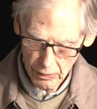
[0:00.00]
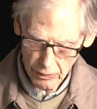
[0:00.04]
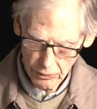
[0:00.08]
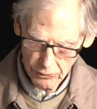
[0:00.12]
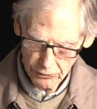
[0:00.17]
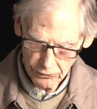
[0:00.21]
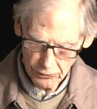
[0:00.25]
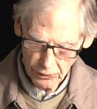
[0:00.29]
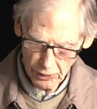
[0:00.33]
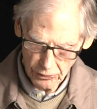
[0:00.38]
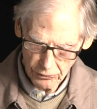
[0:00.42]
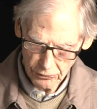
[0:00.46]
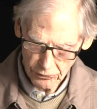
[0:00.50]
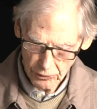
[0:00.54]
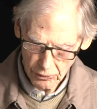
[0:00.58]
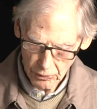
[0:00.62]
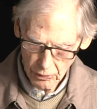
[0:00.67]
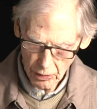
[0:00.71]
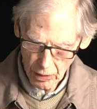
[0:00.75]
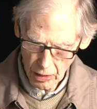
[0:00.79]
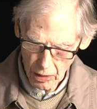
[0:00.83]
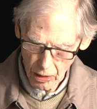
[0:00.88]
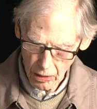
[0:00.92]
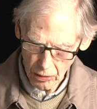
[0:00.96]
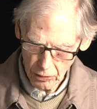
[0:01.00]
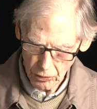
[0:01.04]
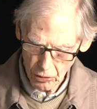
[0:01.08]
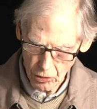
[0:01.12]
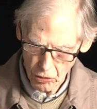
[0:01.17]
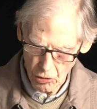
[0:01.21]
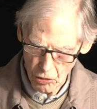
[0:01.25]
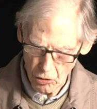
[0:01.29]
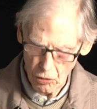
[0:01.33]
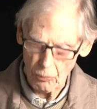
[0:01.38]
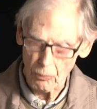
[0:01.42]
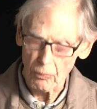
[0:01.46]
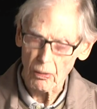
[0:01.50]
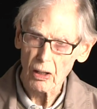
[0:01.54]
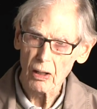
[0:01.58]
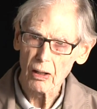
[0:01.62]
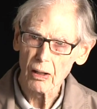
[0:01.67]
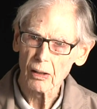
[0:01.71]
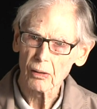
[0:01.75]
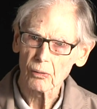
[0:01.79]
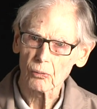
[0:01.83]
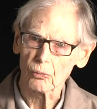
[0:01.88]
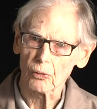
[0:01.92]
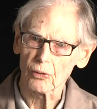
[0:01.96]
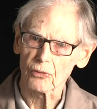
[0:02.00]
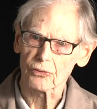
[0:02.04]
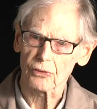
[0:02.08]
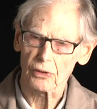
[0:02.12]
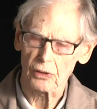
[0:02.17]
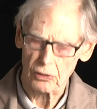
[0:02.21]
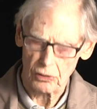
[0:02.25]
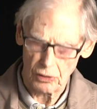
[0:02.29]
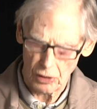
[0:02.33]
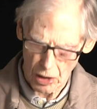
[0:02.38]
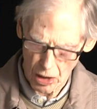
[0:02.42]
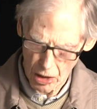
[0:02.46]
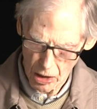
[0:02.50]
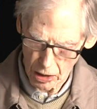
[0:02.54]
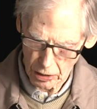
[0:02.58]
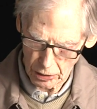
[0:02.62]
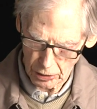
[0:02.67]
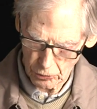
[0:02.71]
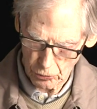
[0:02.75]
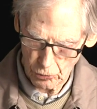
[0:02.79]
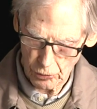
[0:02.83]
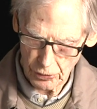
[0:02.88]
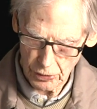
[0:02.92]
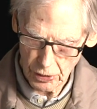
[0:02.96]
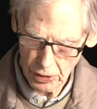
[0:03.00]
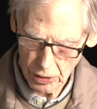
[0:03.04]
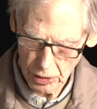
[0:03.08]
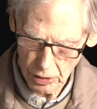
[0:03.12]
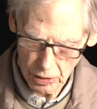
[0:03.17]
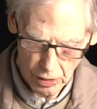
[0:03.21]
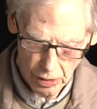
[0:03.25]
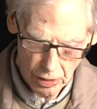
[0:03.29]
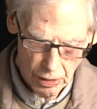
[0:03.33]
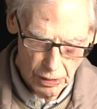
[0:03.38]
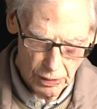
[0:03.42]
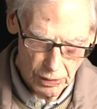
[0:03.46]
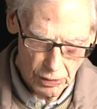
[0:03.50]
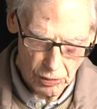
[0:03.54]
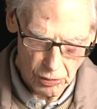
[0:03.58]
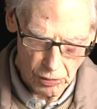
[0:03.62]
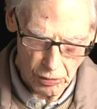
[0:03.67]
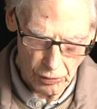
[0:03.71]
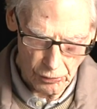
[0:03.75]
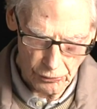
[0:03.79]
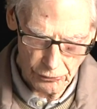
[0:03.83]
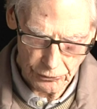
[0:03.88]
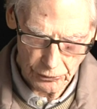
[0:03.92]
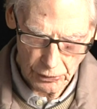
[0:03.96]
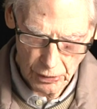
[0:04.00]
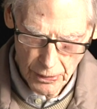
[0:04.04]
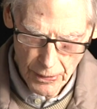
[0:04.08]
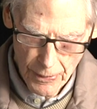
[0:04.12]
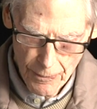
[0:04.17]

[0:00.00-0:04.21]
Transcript: Since our home was in the Hollywood Hills,